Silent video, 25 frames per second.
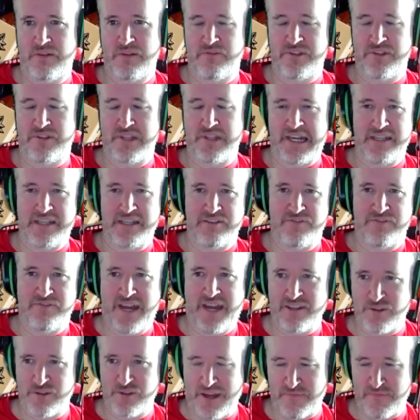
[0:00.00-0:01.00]
Like the
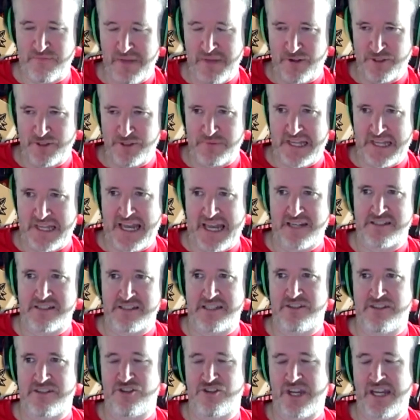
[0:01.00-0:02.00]
fact that you have multiple
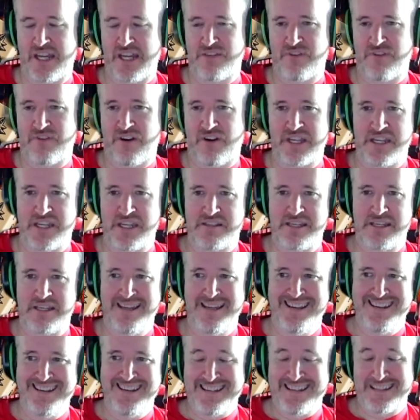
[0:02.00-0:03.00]
axes to change, very easy.
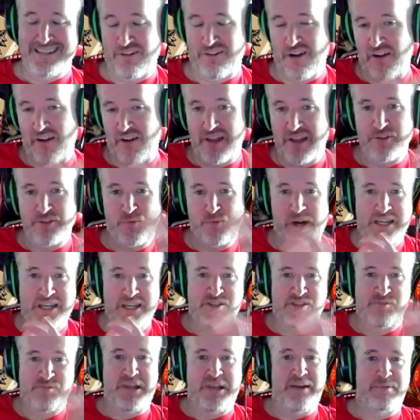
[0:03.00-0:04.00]
There are other ways
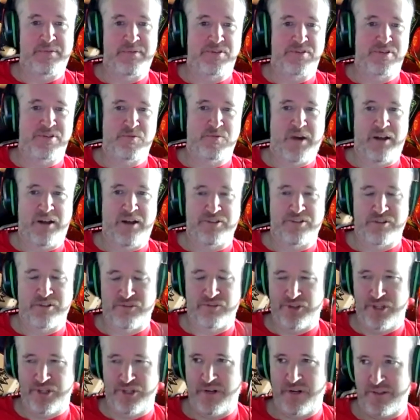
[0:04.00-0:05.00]
of playing this as well. So I've
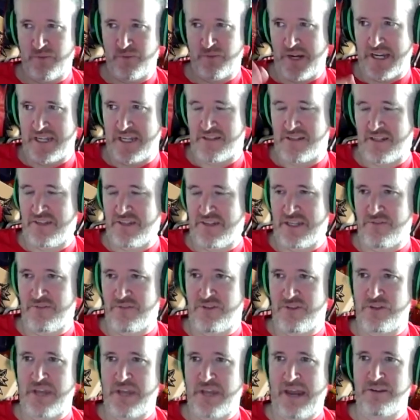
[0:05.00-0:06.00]
got 2 other ways I can think
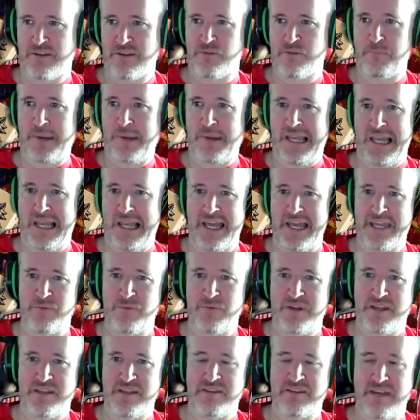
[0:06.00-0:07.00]
of how you can play
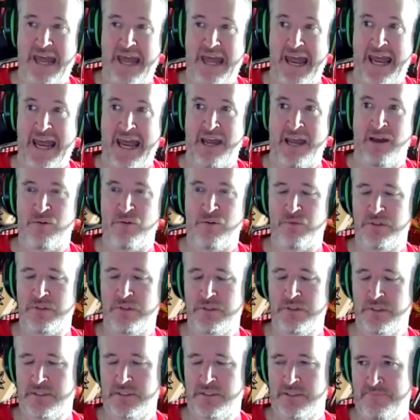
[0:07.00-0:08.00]
with how
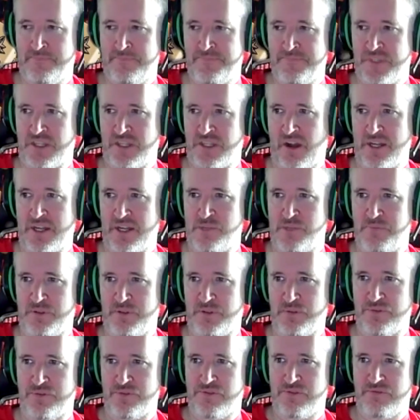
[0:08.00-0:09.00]
dice
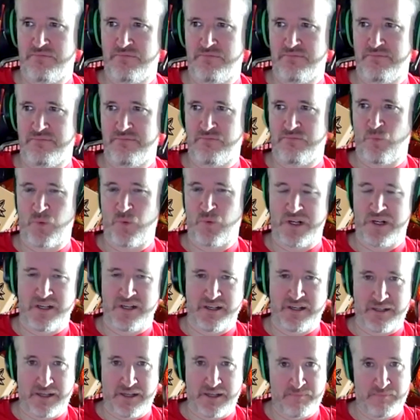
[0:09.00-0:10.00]
pools
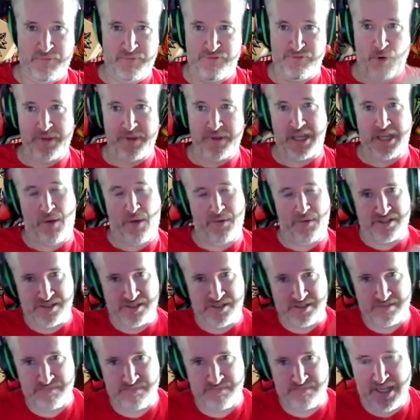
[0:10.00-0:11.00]
work before we go
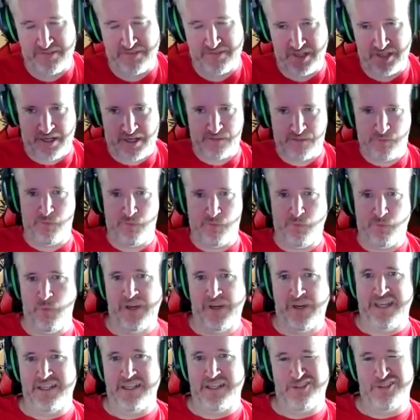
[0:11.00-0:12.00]
into the other kind of
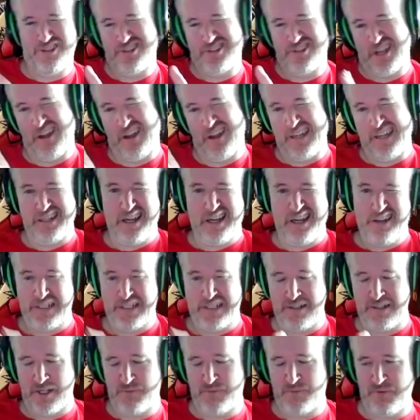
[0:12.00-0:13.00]
weird side. Are they
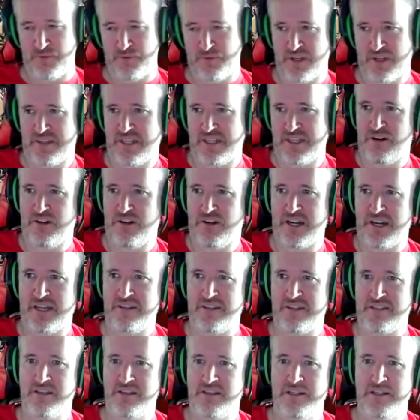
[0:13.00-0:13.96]
dice pools? Are they not? Kind of things.